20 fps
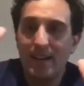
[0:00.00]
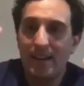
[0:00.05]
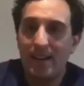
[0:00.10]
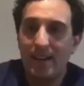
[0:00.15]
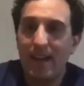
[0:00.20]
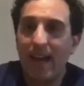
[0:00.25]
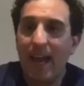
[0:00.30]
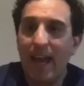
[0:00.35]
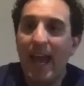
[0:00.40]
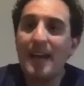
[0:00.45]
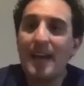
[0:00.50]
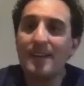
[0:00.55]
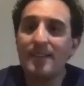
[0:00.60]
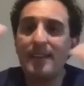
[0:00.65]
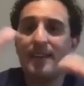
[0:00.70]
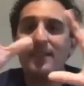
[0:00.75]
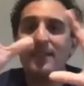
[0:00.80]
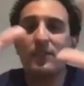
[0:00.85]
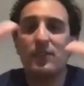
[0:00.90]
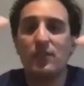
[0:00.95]

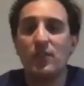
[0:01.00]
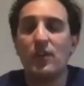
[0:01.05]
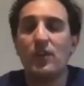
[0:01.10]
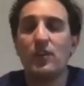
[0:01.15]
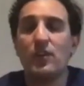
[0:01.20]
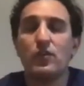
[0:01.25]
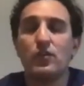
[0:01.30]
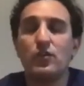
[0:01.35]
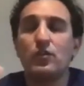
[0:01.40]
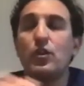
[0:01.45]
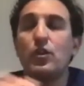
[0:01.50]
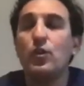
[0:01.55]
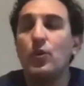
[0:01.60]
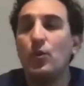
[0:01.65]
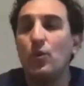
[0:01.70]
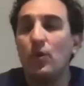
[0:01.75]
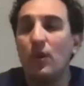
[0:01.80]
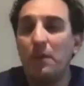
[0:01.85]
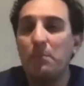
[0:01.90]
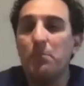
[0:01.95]
access
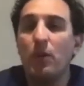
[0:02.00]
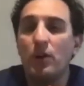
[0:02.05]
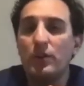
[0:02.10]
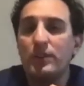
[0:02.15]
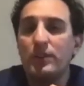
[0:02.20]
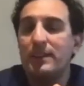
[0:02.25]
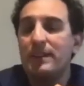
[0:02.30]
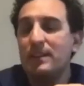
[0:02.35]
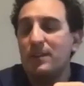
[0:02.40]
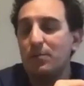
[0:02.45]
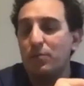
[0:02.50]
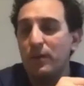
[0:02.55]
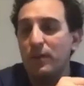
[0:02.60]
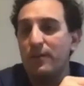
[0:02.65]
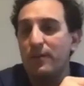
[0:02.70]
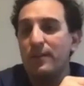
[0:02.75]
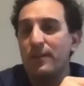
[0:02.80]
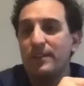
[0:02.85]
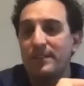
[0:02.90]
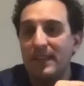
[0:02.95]
to a
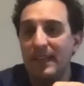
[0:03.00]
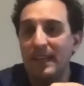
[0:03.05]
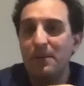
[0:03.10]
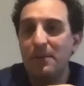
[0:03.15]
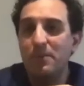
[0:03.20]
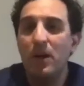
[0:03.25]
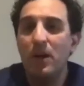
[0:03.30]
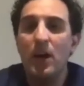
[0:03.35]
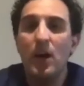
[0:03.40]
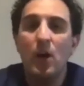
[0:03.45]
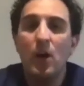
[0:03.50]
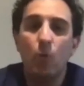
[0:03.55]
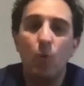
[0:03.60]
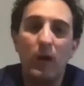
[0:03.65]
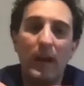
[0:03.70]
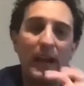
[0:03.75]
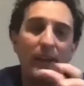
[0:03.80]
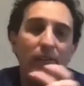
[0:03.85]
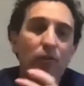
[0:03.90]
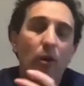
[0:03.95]
multidisciplinary team where
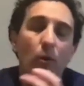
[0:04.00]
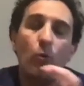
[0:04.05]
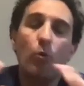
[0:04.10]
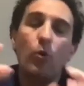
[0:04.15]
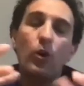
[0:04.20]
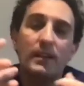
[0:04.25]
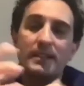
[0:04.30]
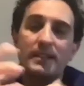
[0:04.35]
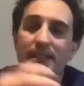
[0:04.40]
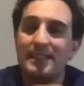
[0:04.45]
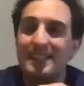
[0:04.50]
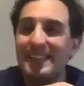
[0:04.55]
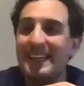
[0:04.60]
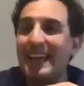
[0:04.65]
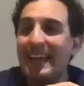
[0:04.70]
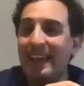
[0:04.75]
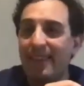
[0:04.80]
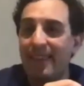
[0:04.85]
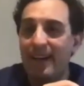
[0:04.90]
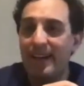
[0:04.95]
everyone works
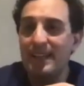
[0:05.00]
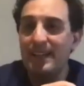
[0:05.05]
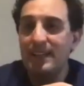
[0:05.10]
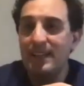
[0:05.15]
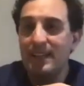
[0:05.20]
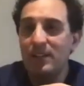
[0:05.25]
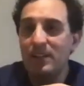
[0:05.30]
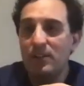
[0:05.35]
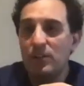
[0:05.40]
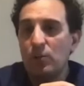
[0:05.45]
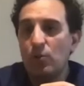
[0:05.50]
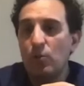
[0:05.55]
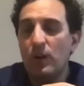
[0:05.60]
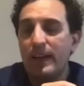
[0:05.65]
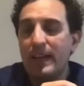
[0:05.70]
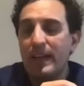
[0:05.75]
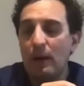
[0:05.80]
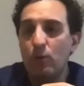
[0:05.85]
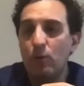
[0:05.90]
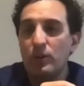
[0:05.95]
together to
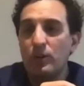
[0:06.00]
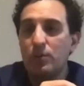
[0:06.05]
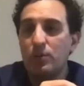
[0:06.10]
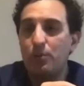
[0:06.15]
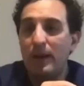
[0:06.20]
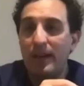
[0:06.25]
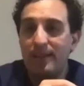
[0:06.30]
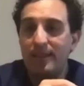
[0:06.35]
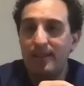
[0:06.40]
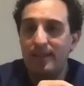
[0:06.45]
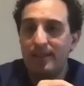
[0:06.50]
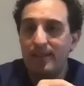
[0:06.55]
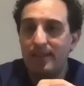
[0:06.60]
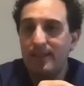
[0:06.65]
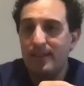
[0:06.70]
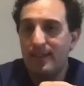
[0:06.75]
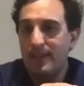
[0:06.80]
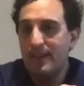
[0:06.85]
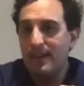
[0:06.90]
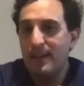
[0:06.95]
work out what's best
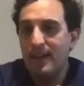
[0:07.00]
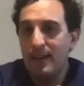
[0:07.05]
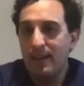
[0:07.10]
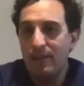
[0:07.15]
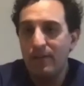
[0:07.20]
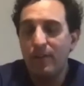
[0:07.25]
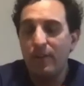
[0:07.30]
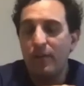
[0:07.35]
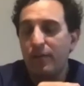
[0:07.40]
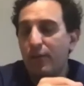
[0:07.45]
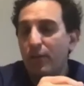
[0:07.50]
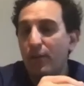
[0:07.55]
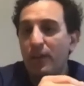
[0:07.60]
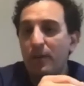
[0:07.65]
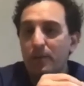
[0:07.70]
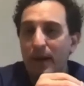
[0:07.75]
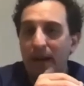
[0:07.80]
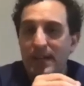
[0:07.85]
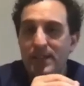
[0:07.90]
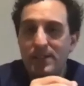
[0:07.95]
for the
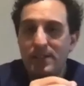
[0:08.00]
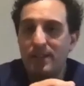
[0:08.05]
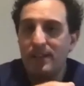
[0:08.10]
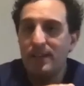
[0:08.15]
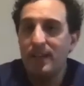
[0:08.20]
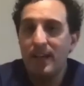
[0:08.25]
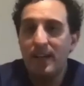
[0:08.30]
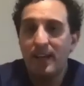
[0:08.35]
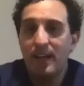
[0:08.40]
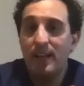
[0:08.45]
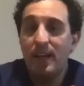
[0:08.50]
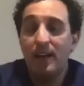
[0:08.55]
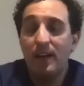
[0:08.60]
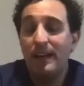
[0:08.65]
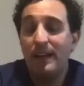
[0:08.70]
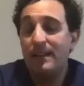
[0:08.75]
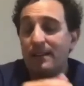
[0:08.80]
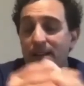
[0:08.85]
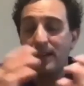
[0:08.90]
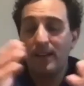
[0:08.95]
patient.
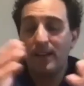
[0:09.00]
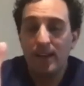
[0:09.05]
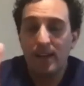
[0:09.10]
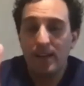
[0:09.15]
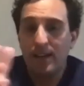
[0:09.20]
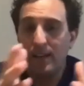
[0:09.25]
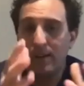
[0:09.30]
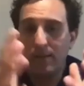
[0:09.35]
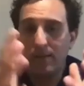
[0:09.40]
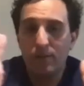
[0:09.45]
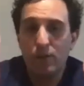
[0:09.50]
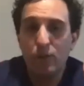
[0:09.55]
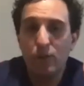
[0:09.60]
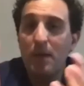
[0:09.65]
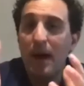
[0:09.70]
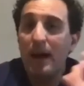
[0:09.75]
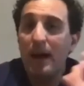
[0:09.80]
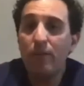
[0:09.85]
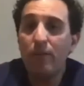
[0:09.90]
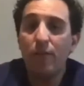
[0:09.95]
You
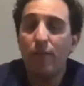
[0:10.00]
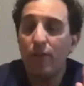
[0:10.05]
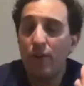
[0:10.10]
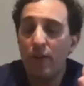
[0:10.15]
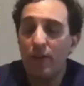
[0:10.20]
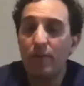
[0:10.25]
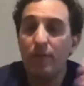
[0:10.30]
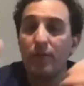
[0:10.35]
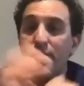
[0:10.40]
may refer them for a